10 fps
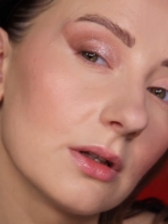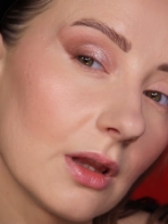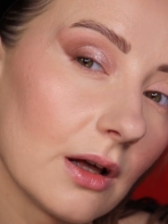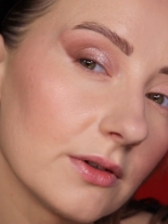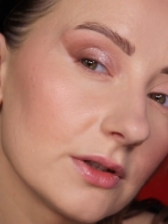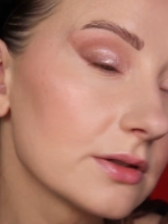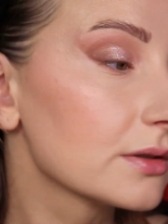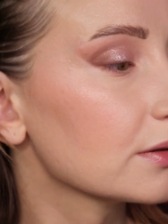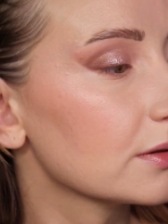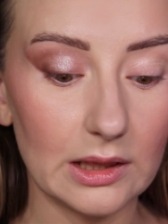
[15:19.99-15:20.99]
Love it.
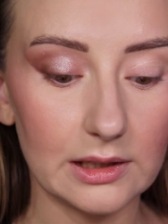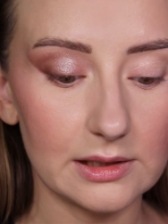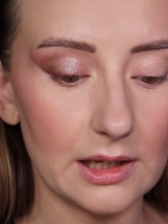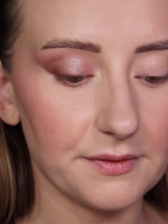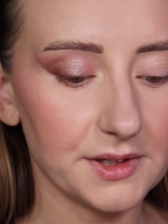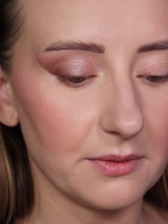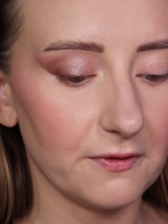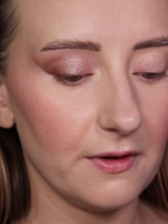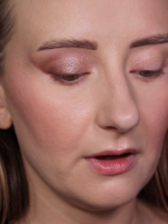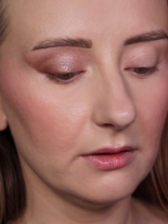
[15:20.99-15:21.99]
Let's have
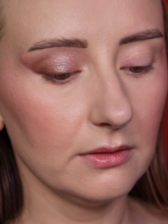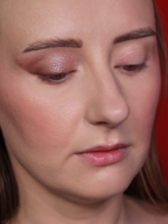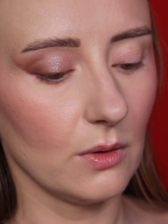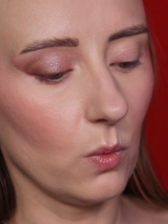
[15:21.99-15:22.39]
some fun